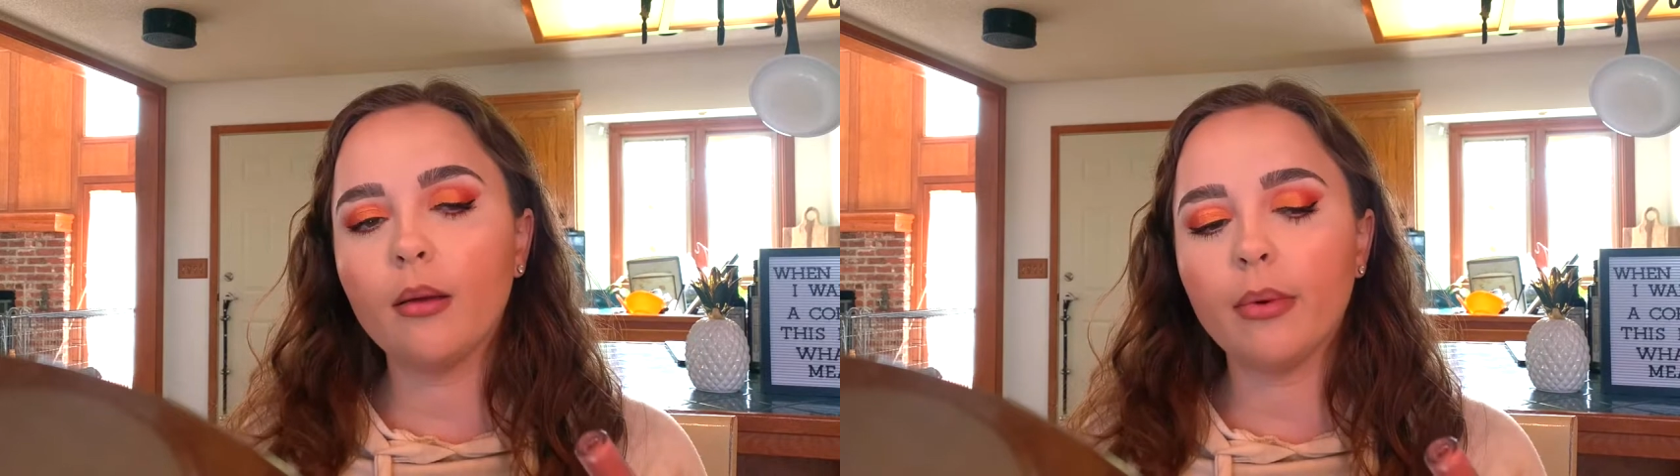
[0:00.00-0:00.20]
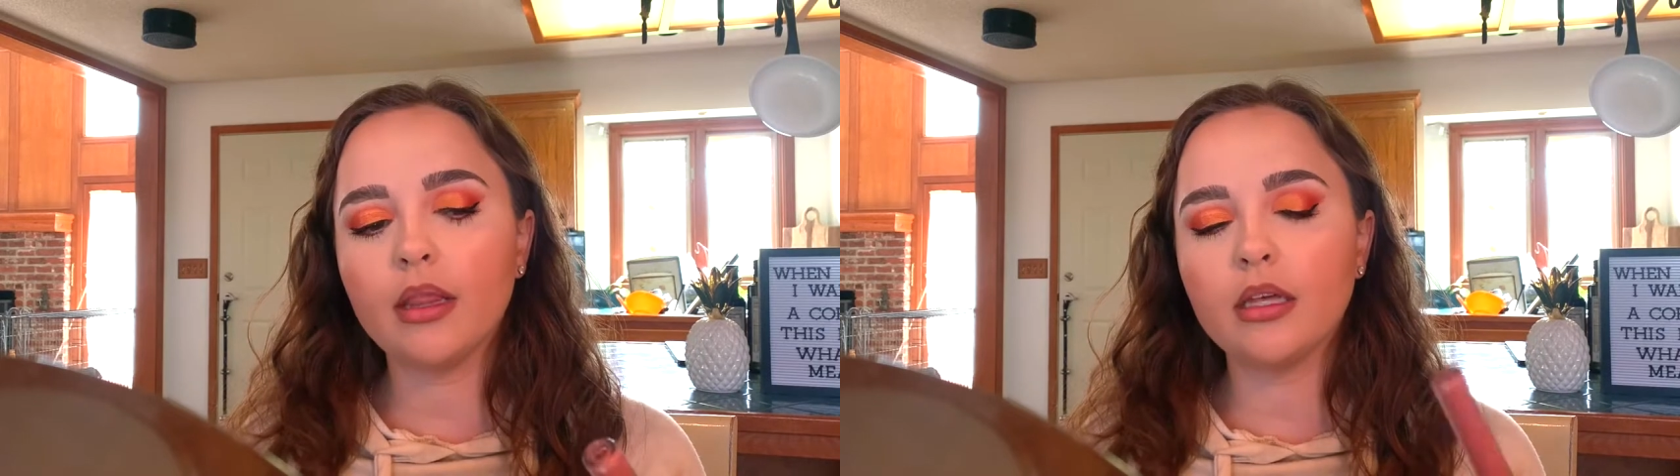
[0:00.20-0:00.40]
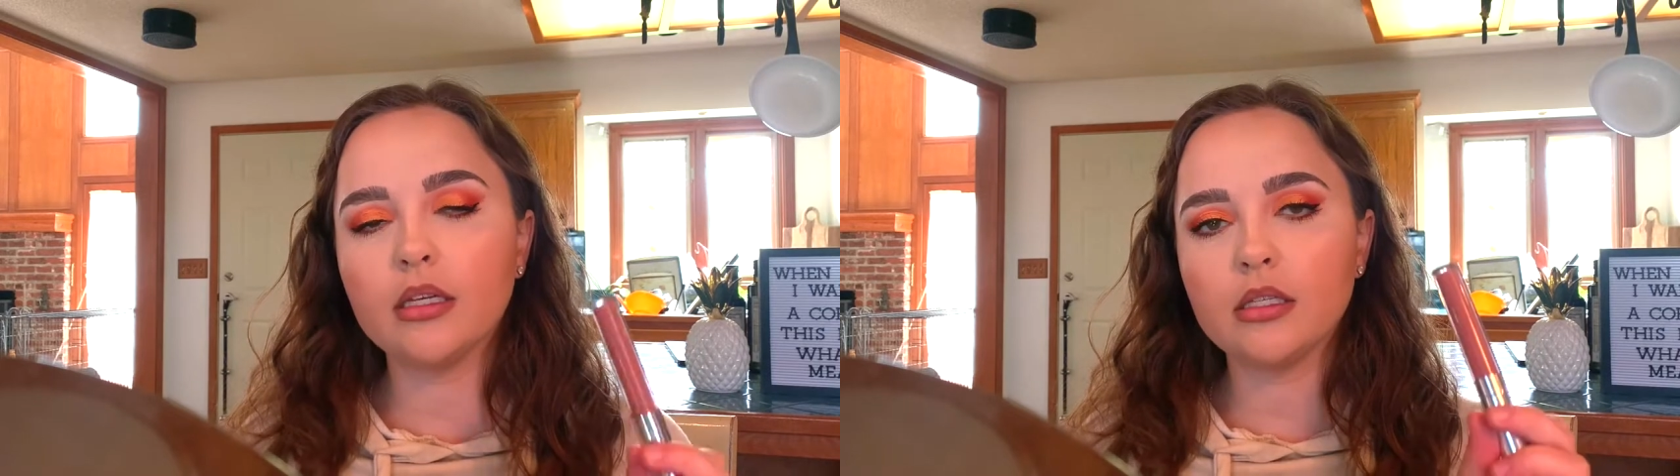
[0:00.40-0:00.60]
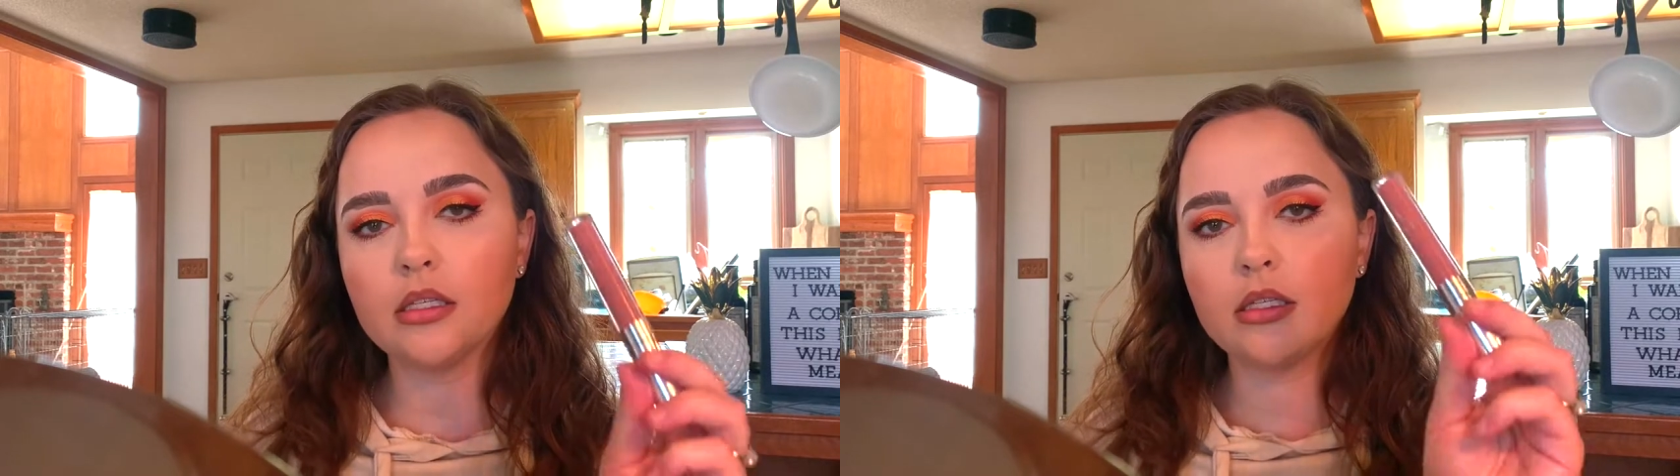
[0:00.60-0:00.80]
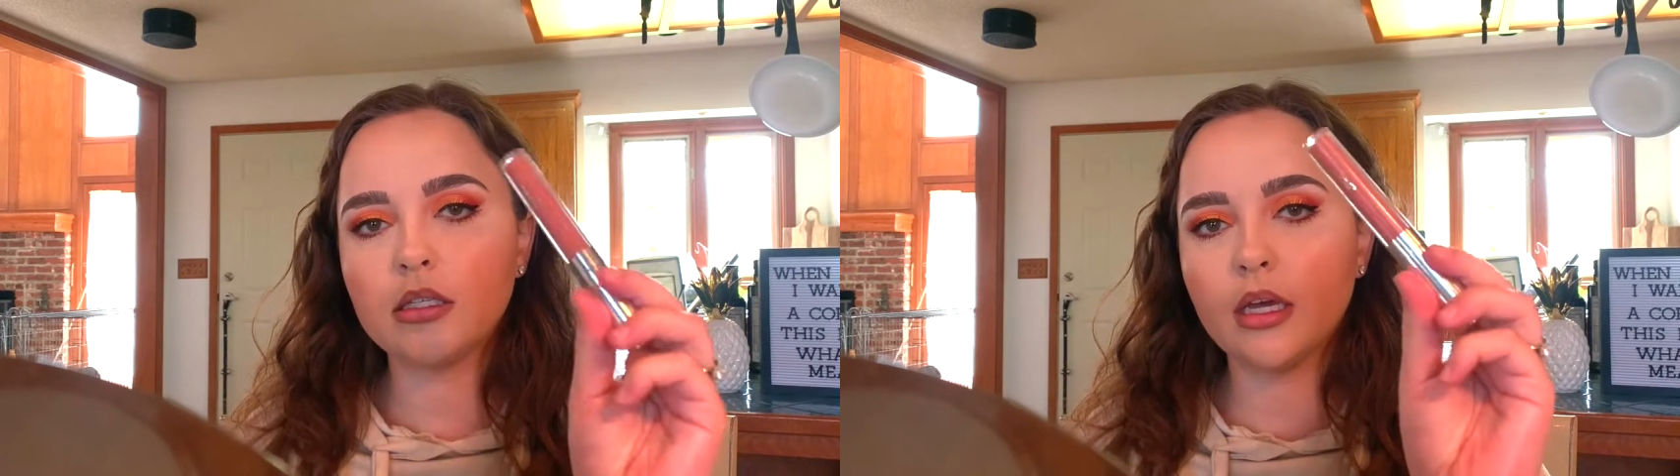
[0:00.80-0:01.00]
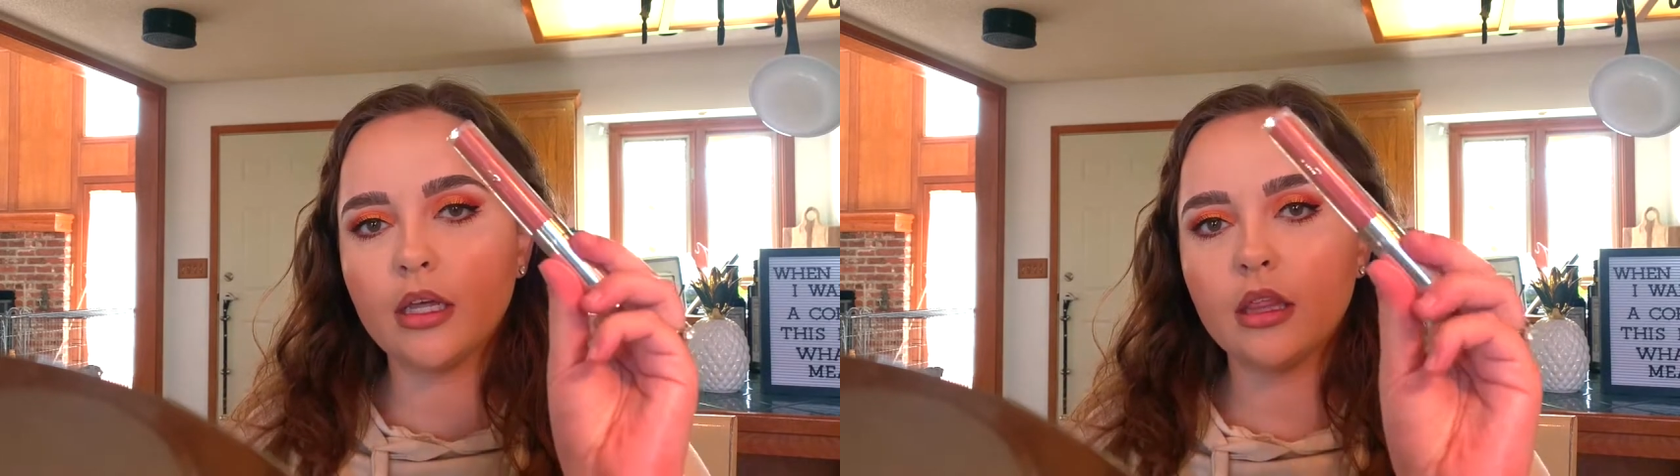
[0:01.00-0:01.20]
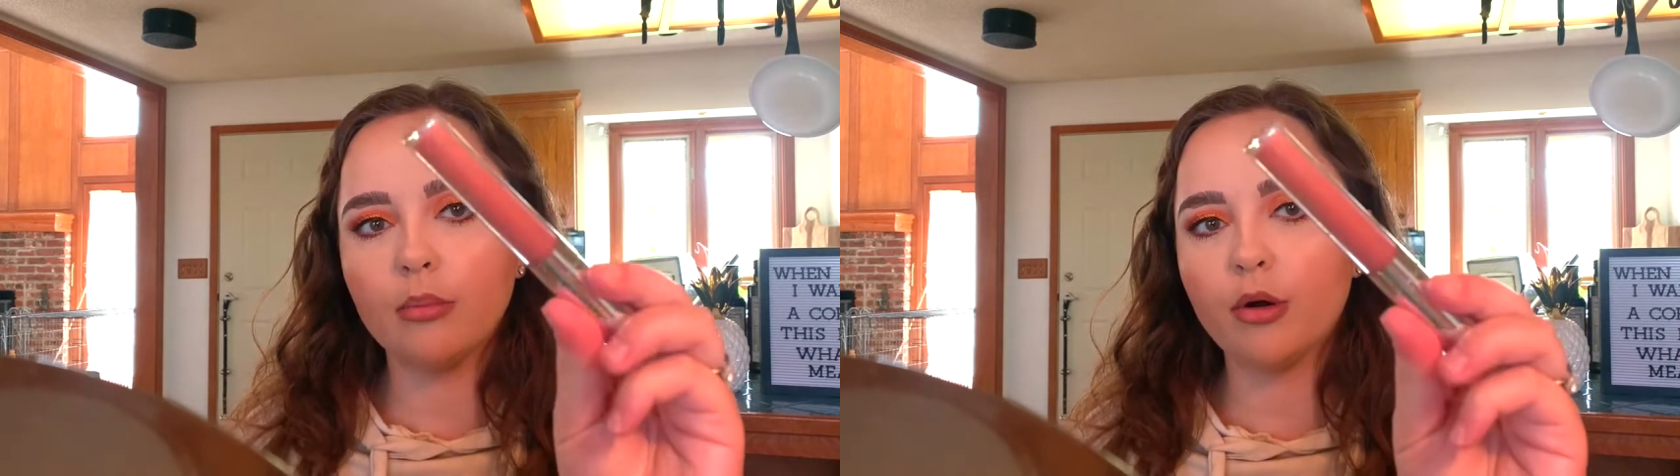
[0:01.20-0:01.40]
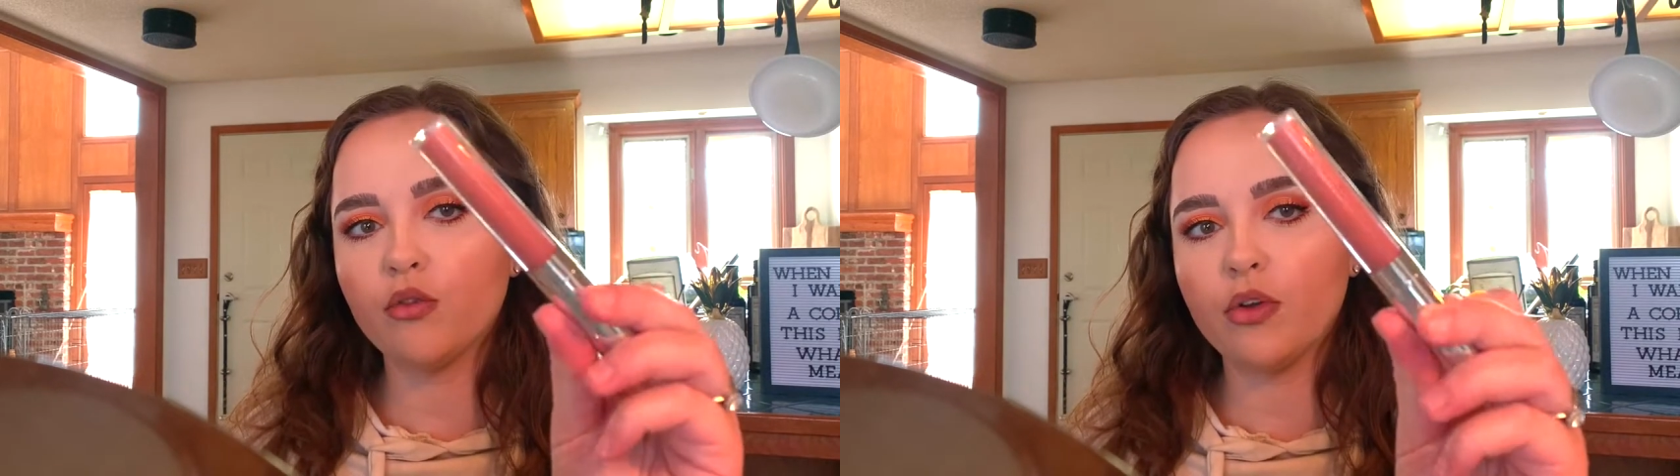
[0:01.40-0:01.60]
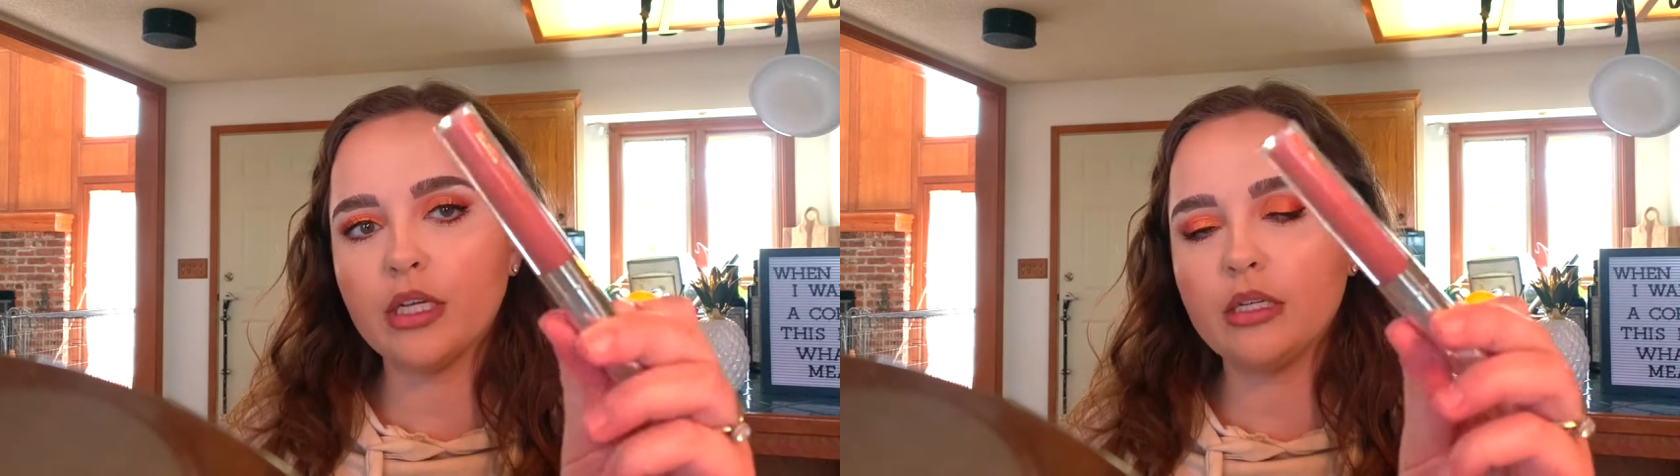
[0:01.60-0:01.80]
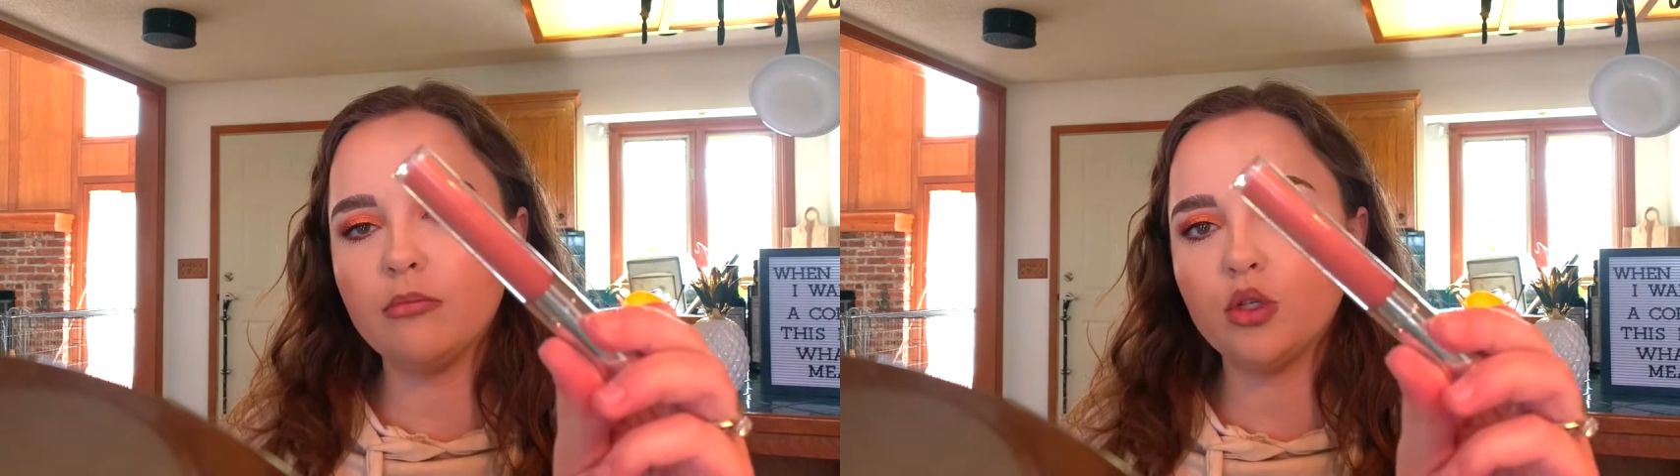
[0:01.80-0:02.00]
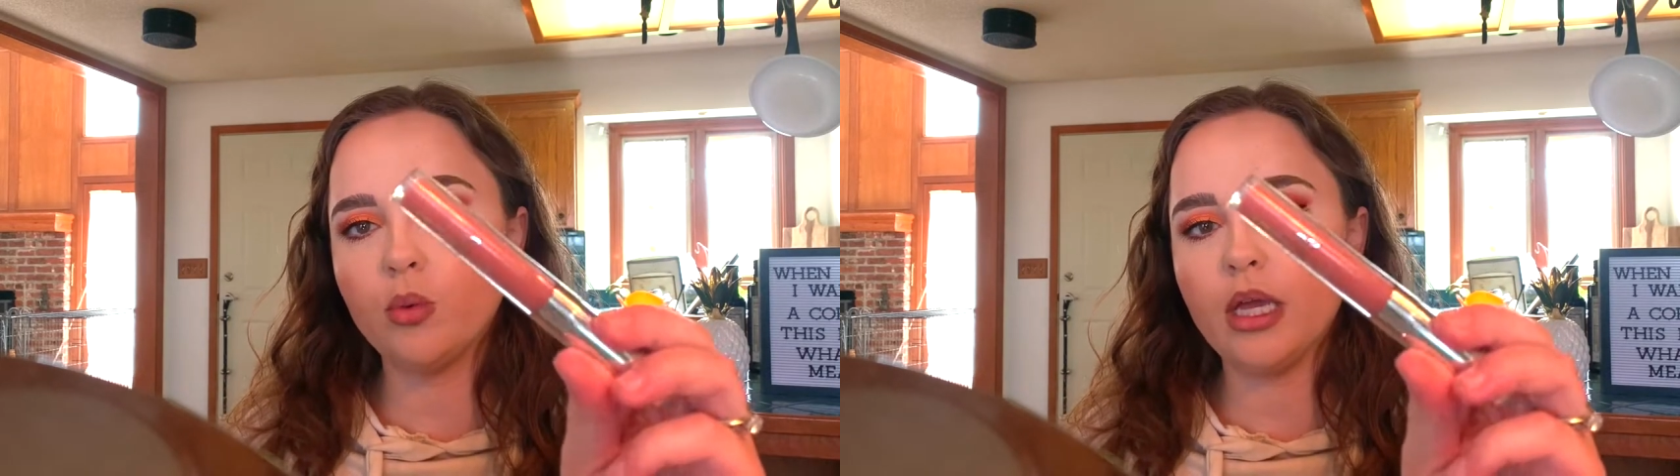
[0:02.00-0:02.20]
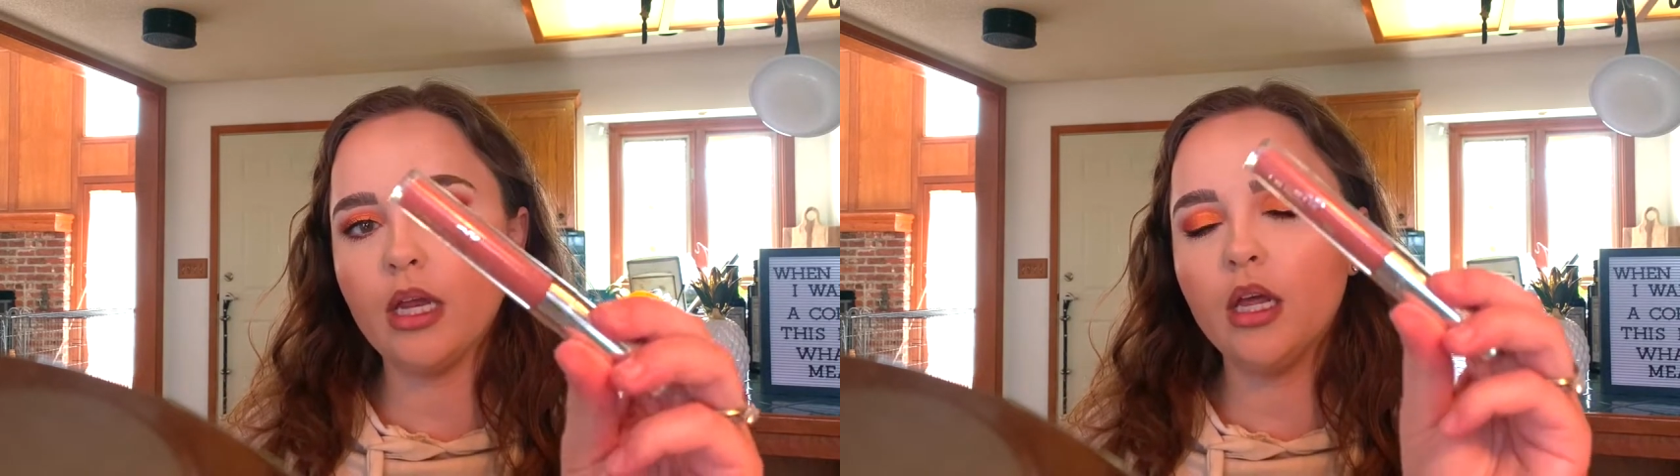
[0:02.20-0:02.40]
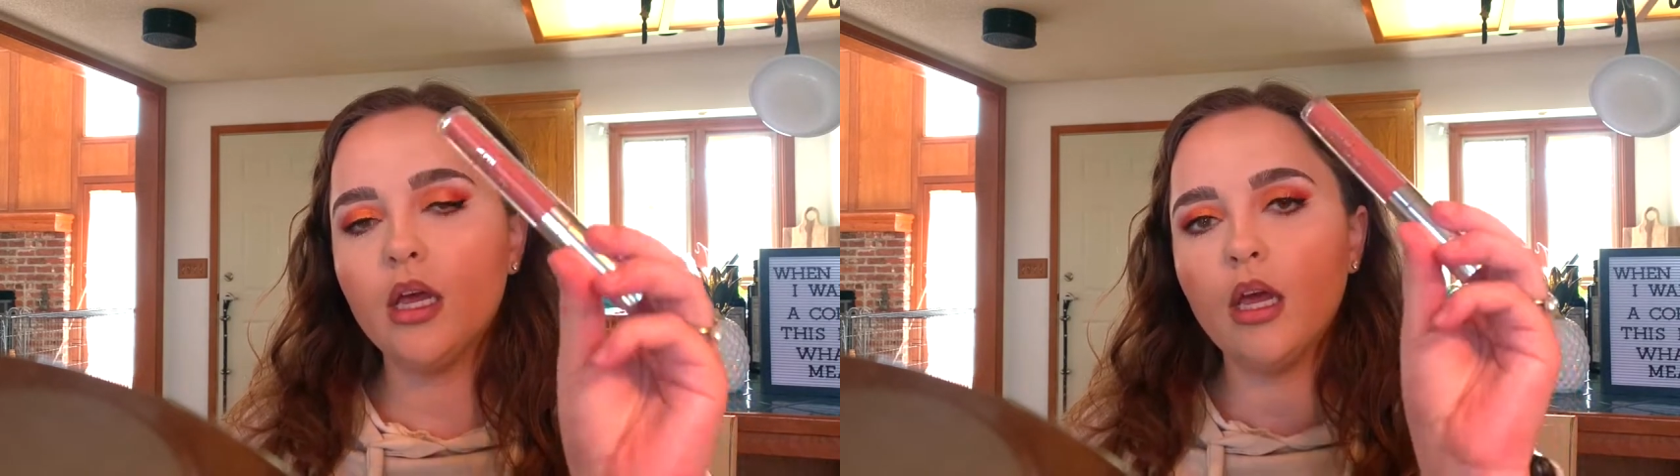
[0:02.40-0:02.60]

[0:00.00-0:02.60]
but this is like the perfect in between.